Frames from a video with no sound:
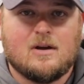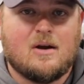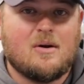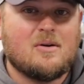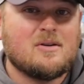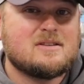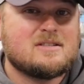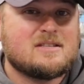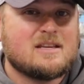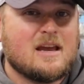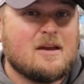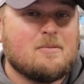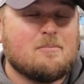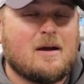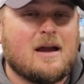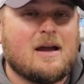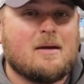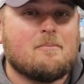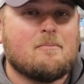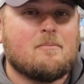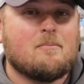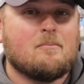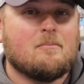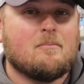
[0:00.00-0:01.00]
I would say
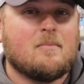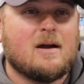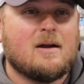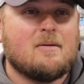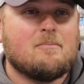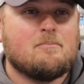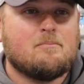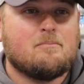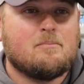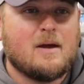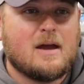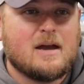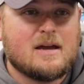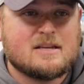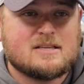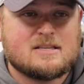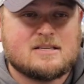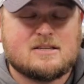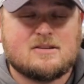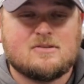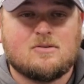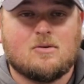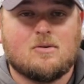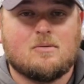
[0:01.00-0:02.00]
my my
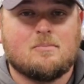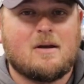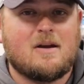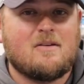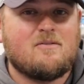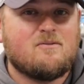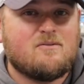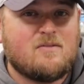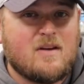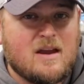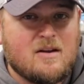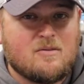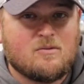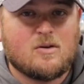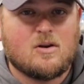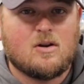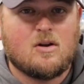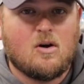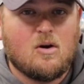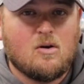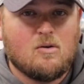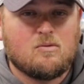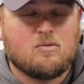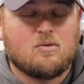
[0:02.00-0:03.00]
best or my
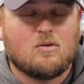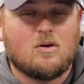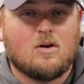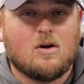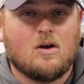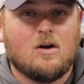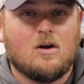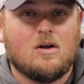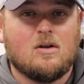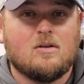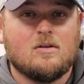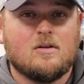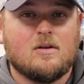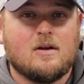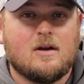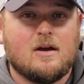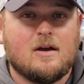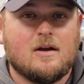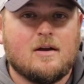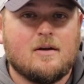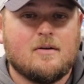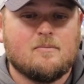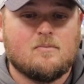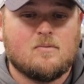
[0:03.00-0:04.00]
favorite overall
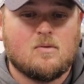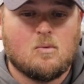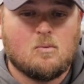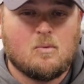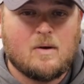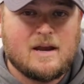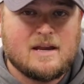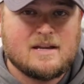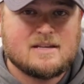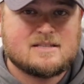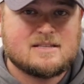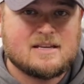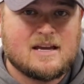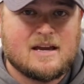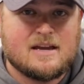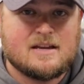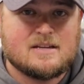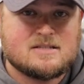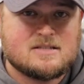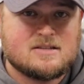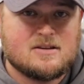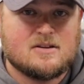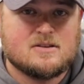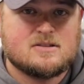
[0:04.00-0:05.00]
um, weight
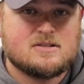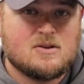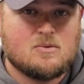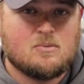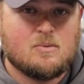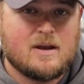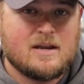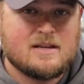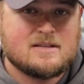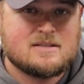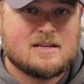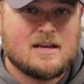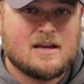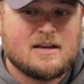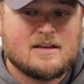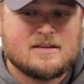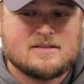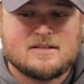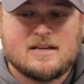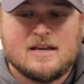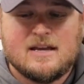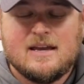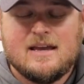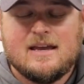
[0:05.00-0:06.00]
size, tungsten weight
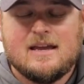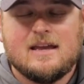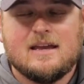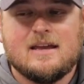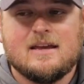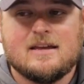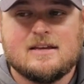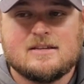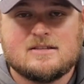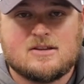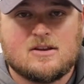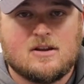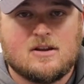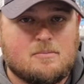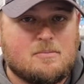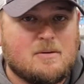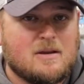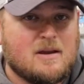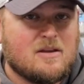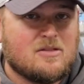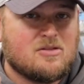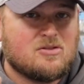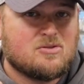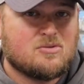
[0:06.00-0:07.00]
size, is
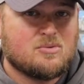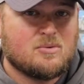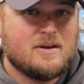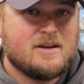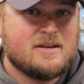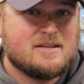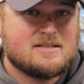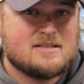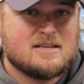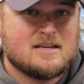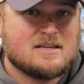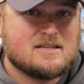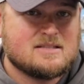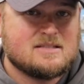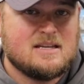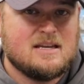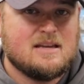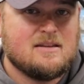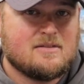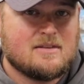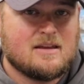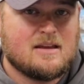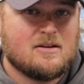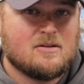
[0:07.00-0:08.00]
be a 3
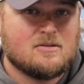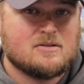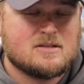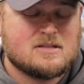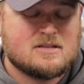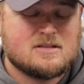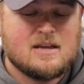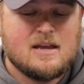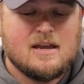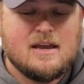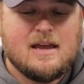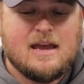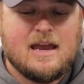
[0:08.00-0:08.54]
16th ounce.